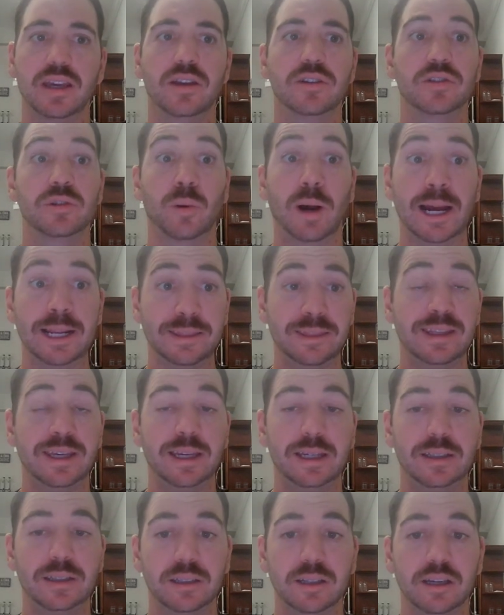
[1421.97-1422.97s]
So I
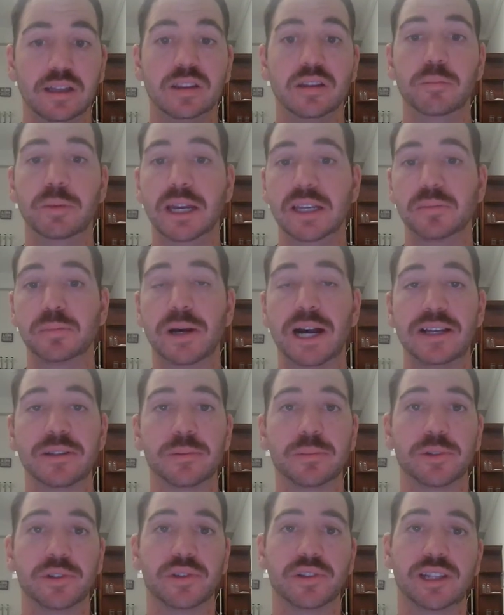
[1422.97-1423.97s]
think the best
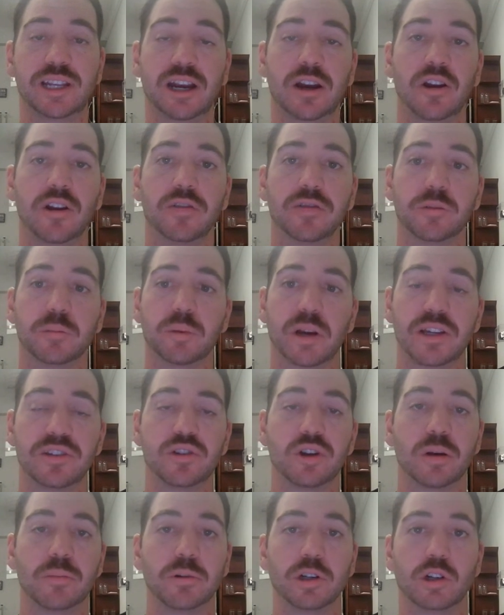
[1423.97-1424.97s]
possible scenario for Bryce
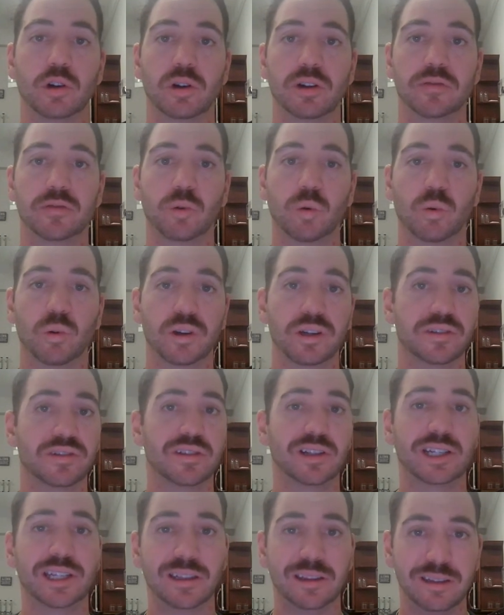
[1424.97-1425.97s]
Harper going forward is
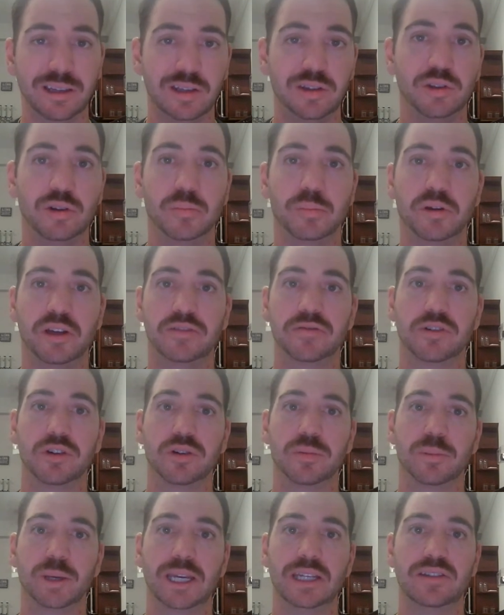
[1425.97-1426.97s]
to continue to play
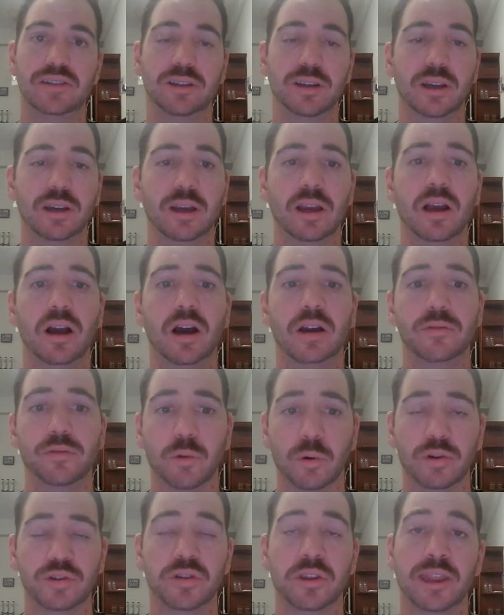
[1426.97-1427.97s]
first base.
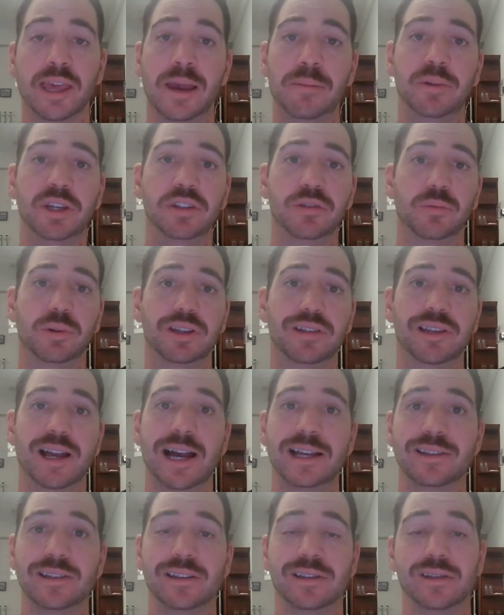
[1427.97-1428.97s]
Unfortunately, that means Rhys
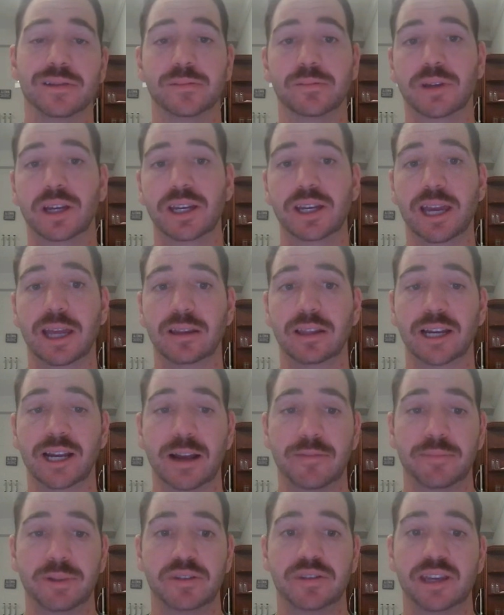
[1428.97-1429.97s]
Hoskins, again, like
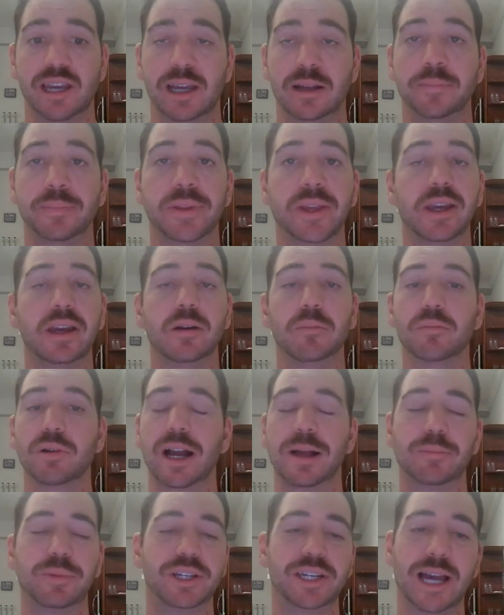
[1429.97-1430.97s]
I've been saying,
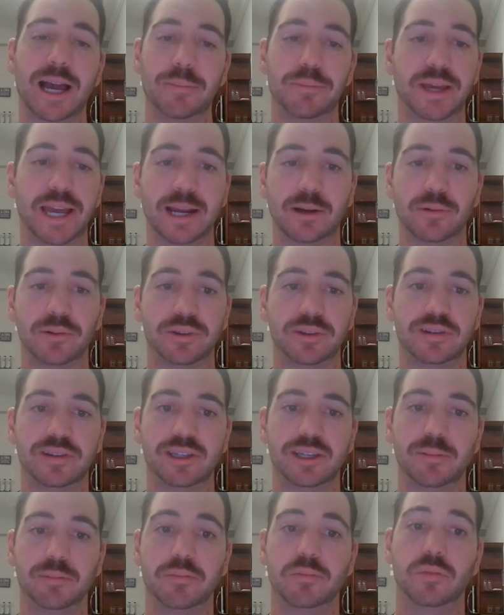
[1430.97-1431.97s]
probably not back with the
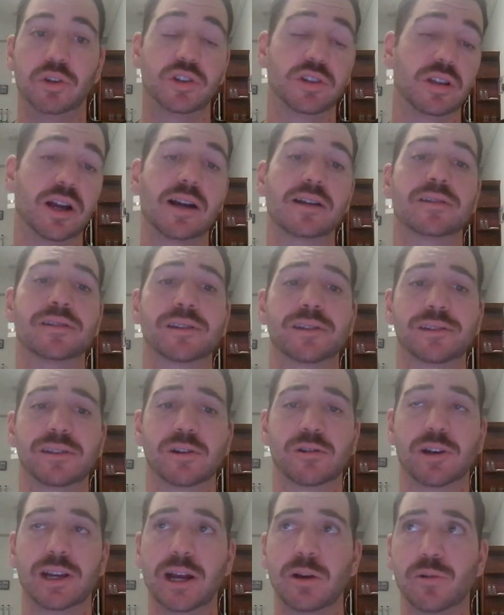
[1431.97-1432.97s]
team, which sucks
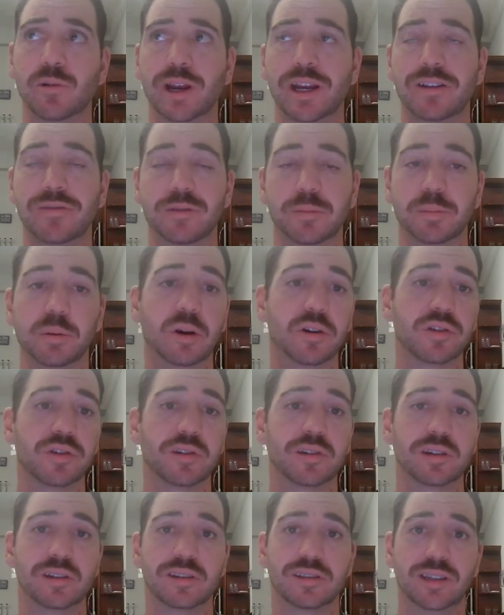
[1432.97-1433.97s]
considering how great of a
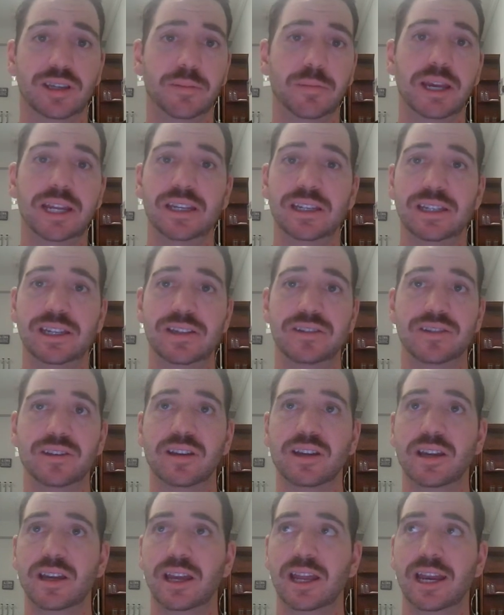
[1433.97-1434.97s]
person and teammate he is
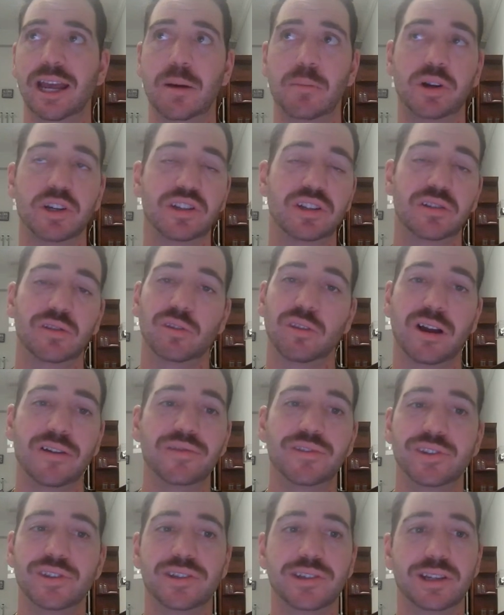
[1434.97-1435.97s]
and how much he
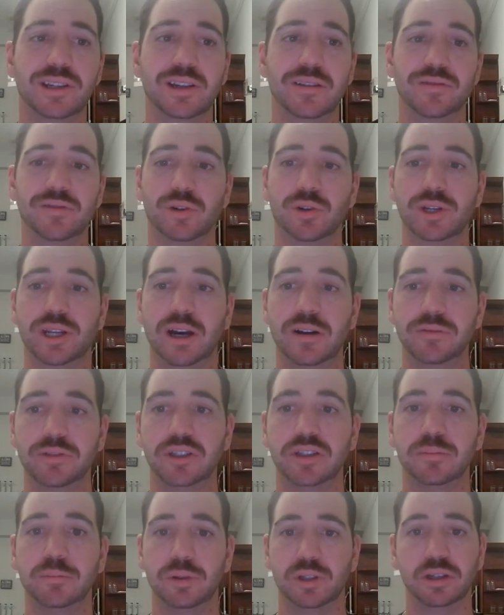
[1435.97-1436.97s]
loves the city of
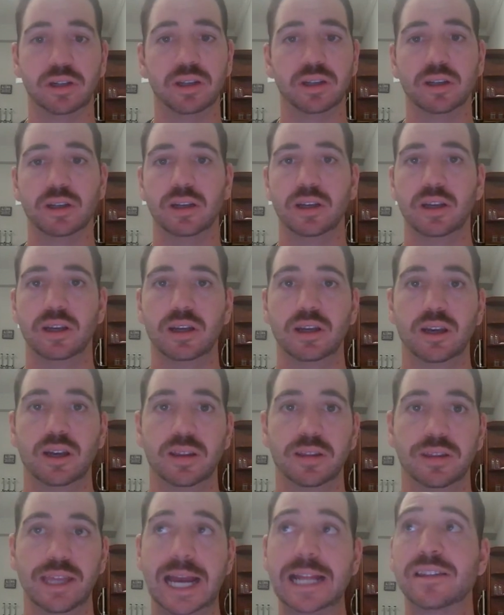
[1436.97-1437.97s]
Philadelphia. But
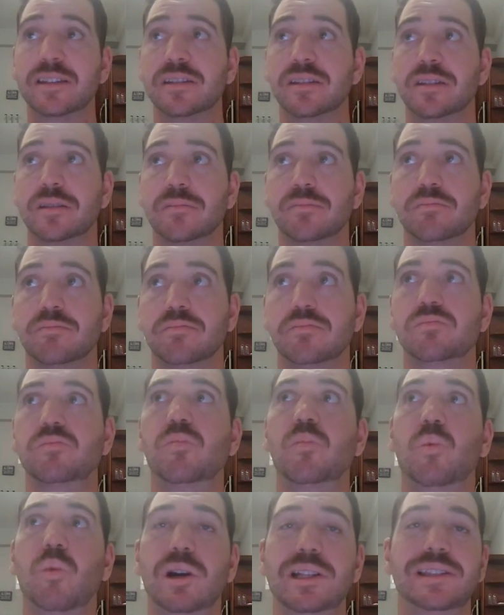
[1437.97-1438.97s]
that's
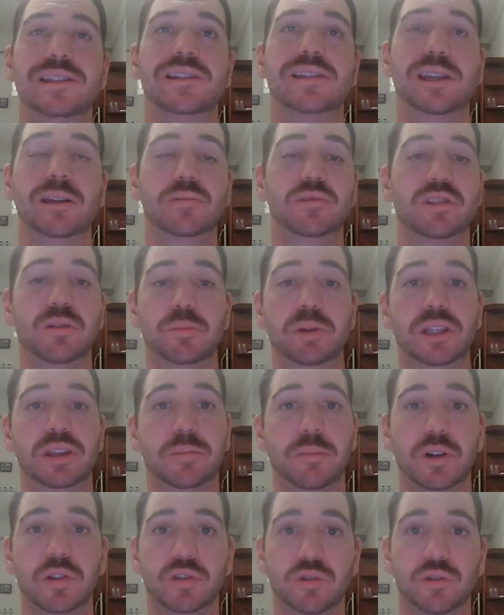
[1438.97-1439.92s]
what seems to be the most